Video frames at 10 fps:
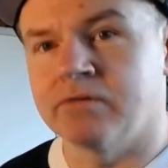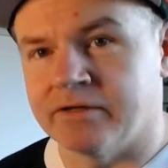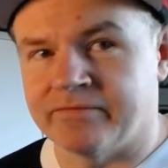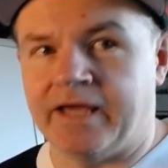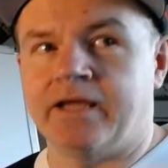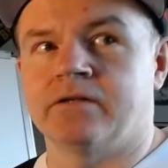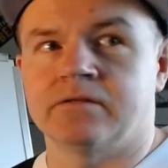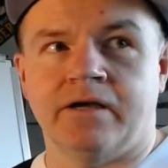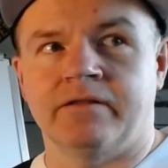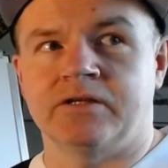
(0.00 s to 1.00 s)
I've gained,
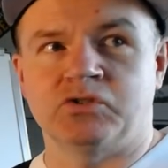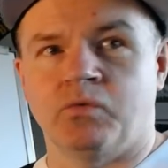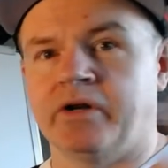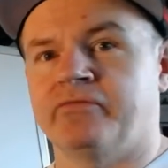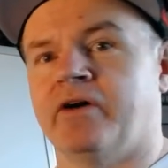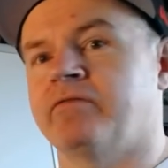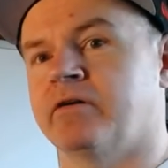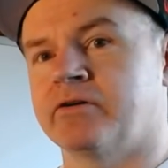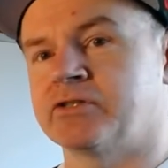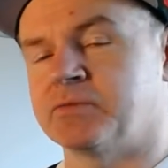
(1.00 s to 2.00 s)
I think, twenty-five
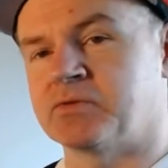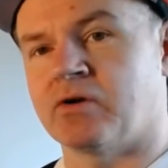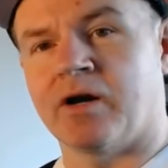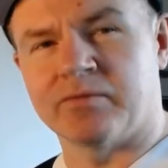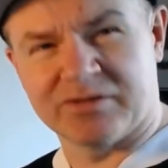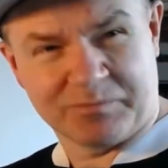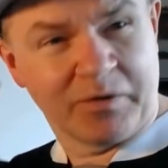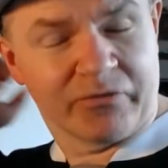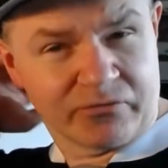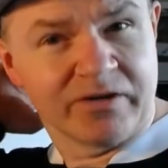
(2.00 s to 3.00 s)
hundred subscribers,
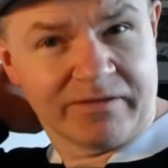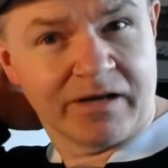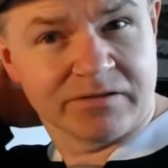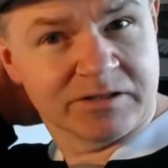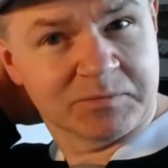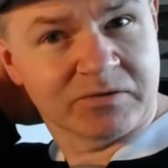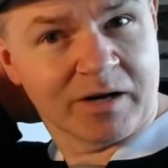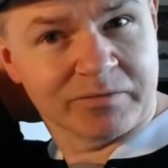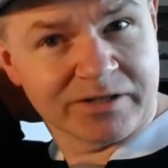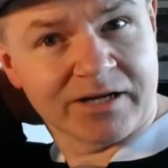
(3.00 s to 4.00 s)
about three thousand
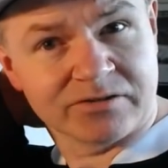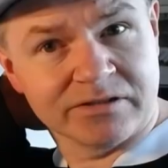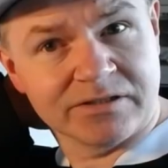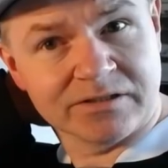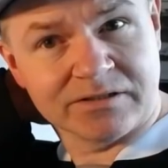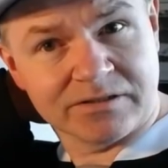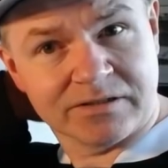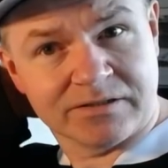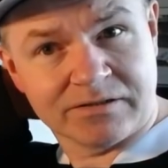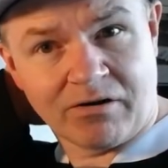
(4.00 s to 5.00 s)
subscribers actually since
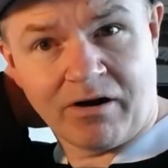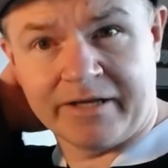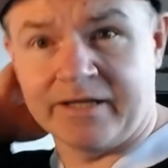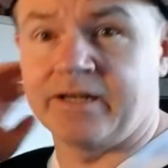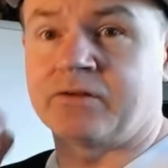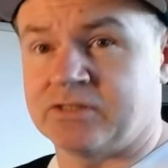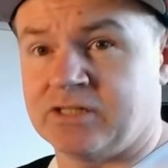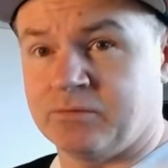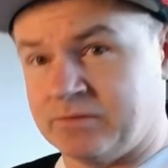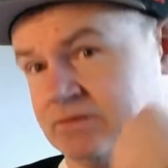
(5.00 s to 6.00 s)
since hockey announced that
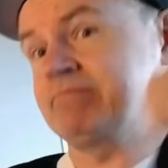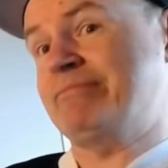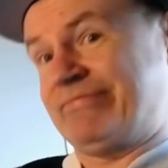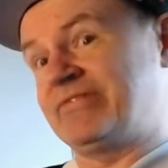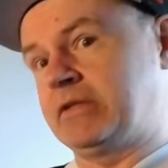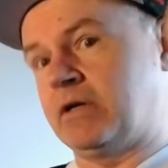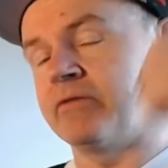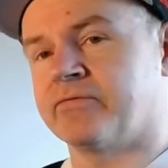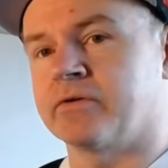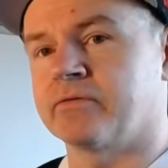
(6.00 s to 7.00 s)
it was done
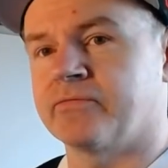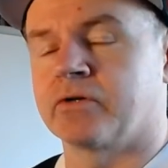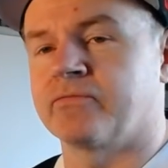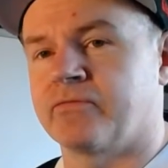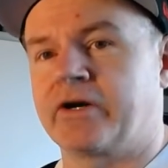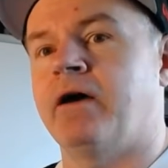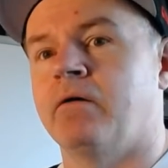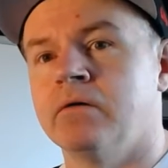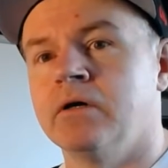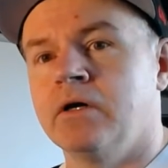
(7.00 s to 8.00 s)
for, for, for now.